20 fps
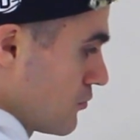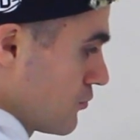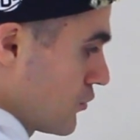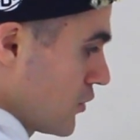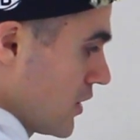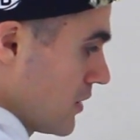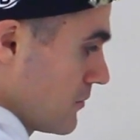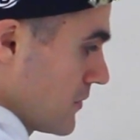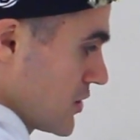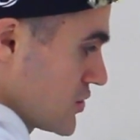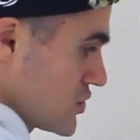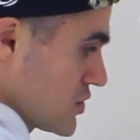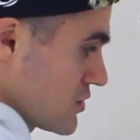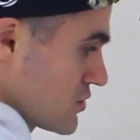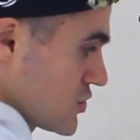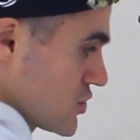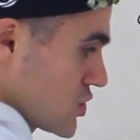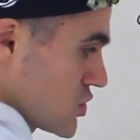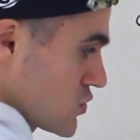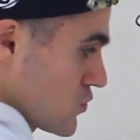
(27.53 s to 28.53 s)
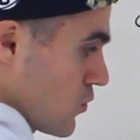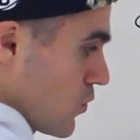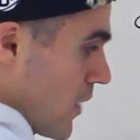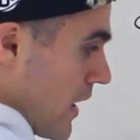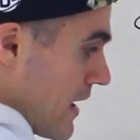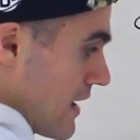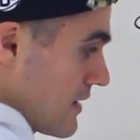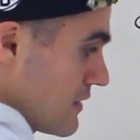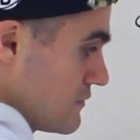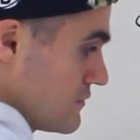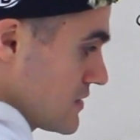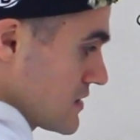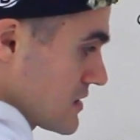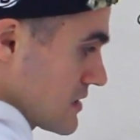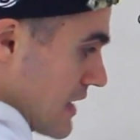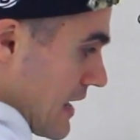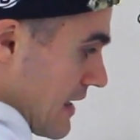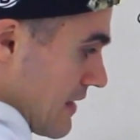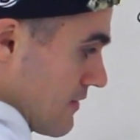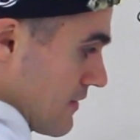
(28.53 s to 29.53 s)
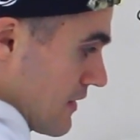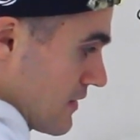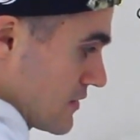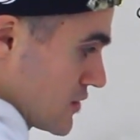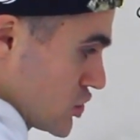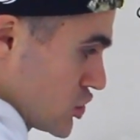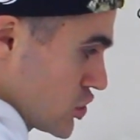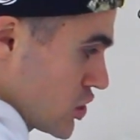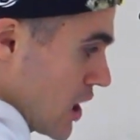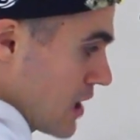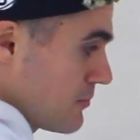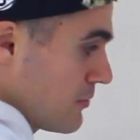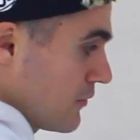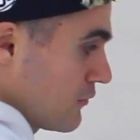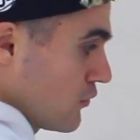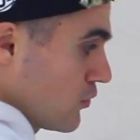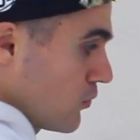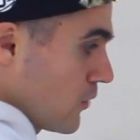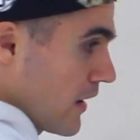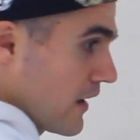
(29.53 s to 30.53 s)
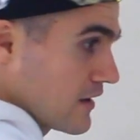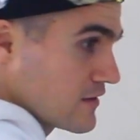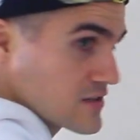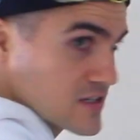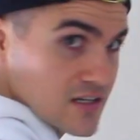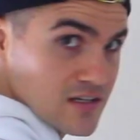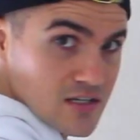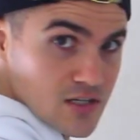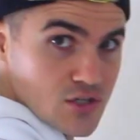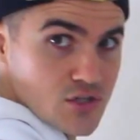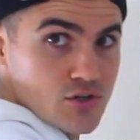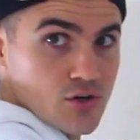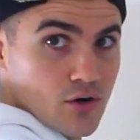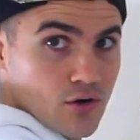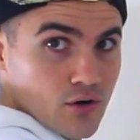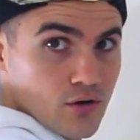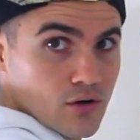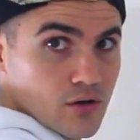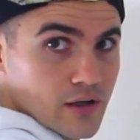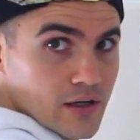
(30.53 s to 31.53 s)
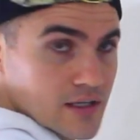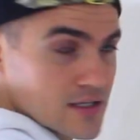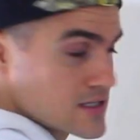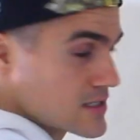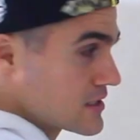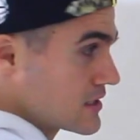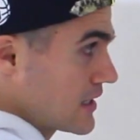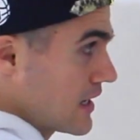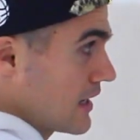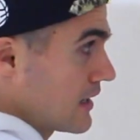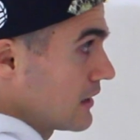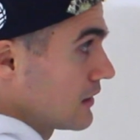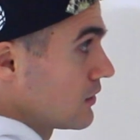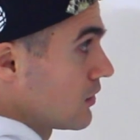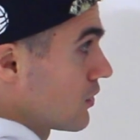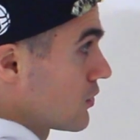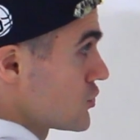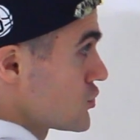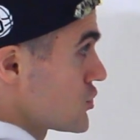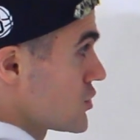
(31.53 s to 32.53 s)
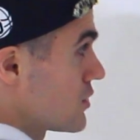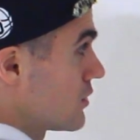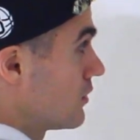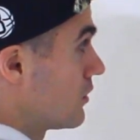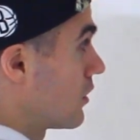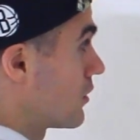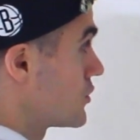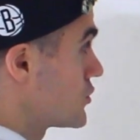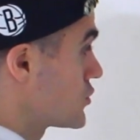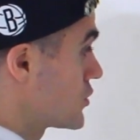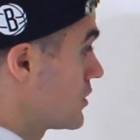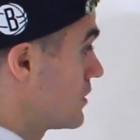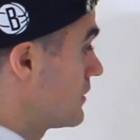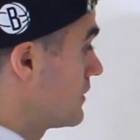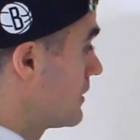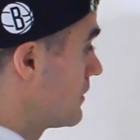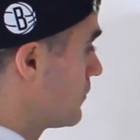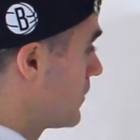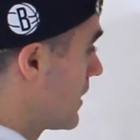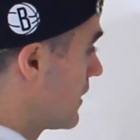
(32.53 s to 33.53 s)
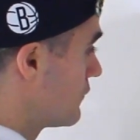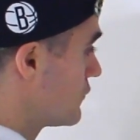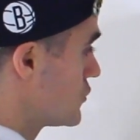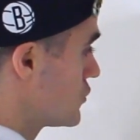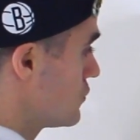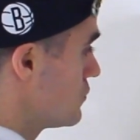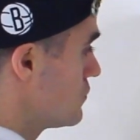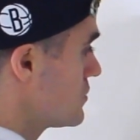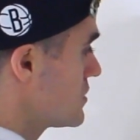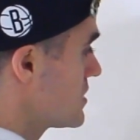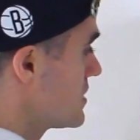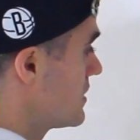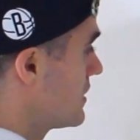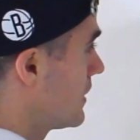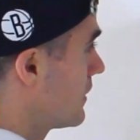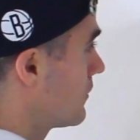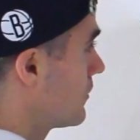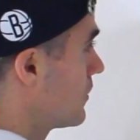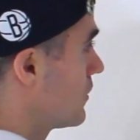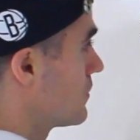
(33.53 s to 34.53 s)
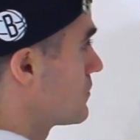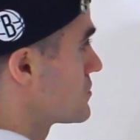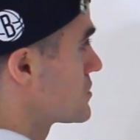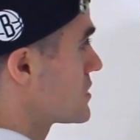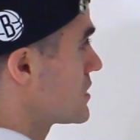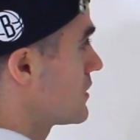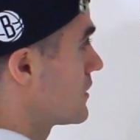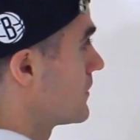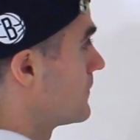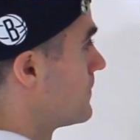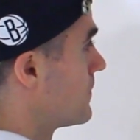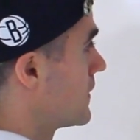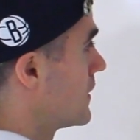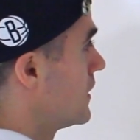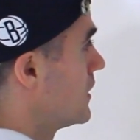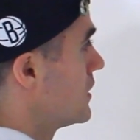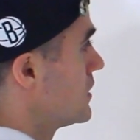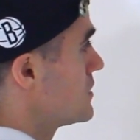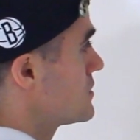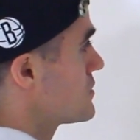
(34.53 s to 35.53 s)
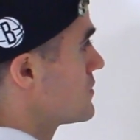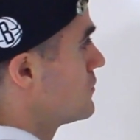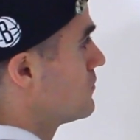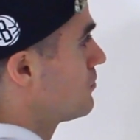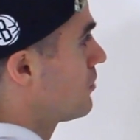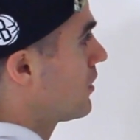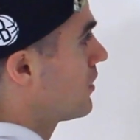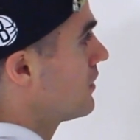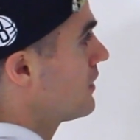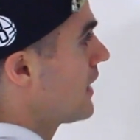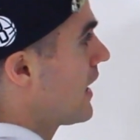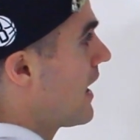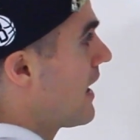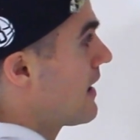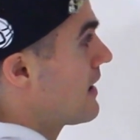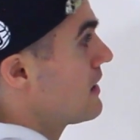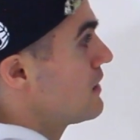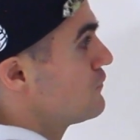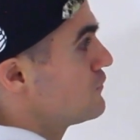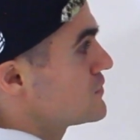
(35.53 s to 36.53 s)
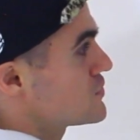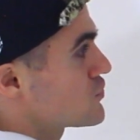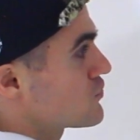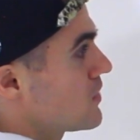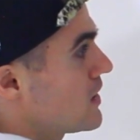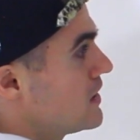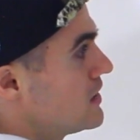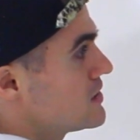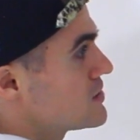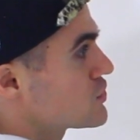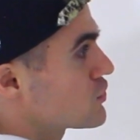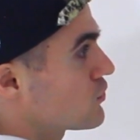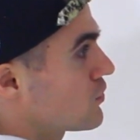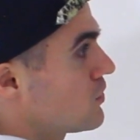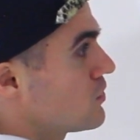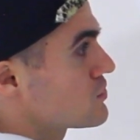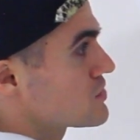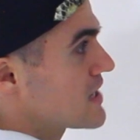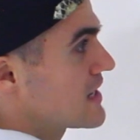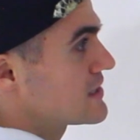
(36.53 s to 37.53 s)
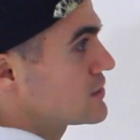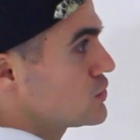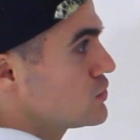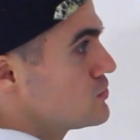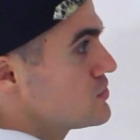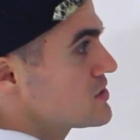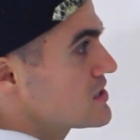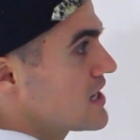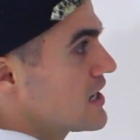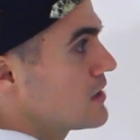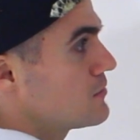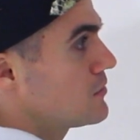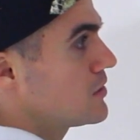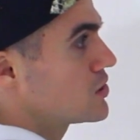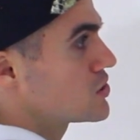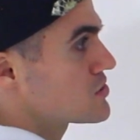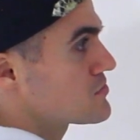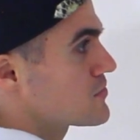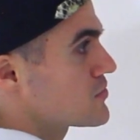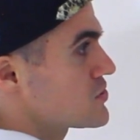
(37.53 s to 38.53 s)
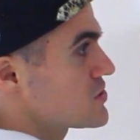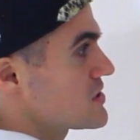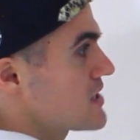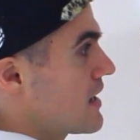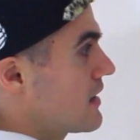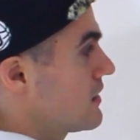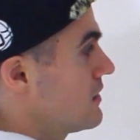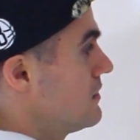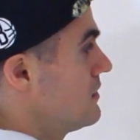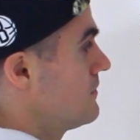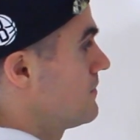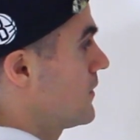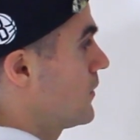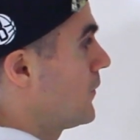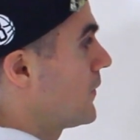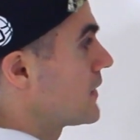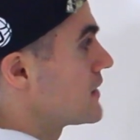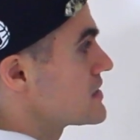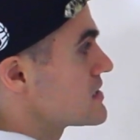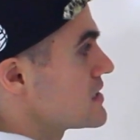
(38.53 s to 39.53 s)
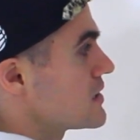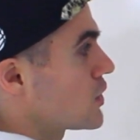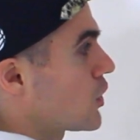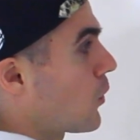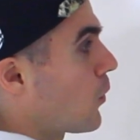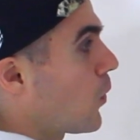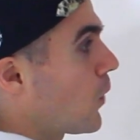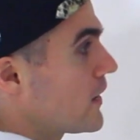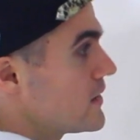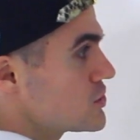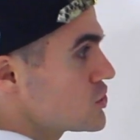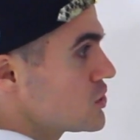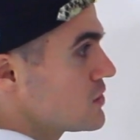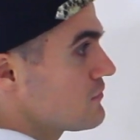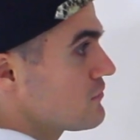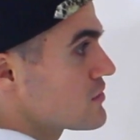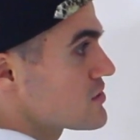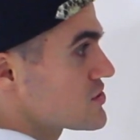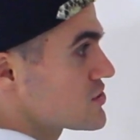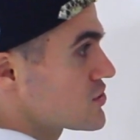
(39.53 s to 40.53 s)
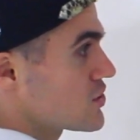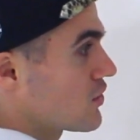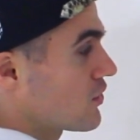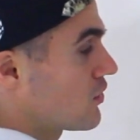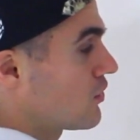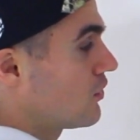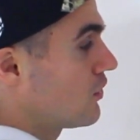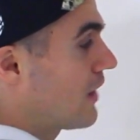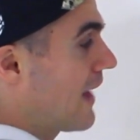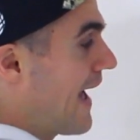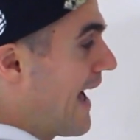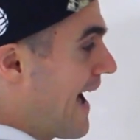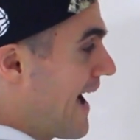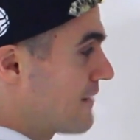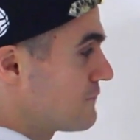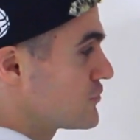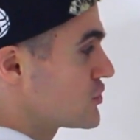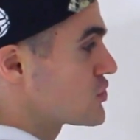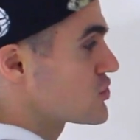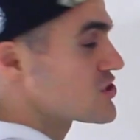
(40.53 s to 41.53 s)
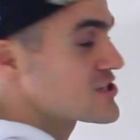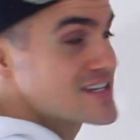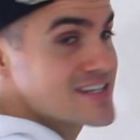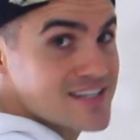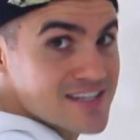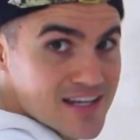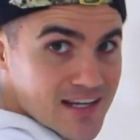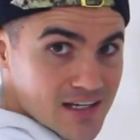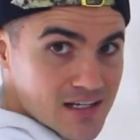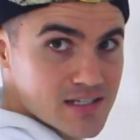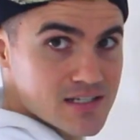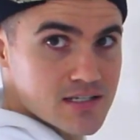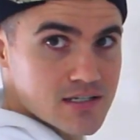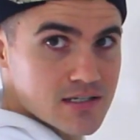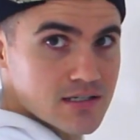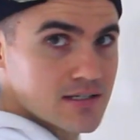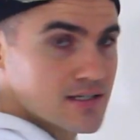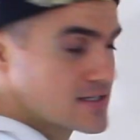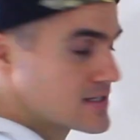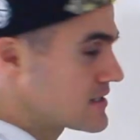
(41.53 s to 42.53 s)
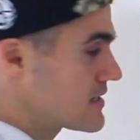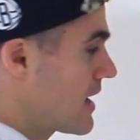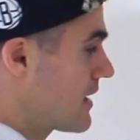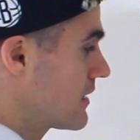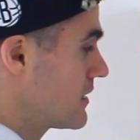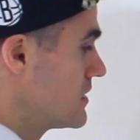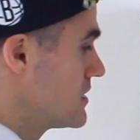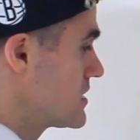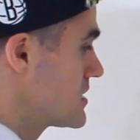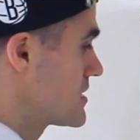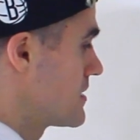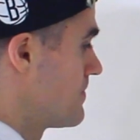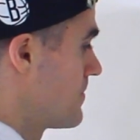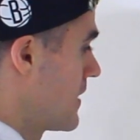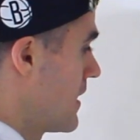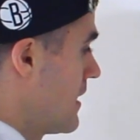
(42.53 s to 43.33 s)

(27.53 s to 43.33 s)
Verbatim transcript: pretty much there's just waves and then the shape of the waves is a circle and it's getting larger and larger. And we have two scenarios here. So in part A, if its radius grows at two centimeters per second, what is the equation of the circle after six seconds?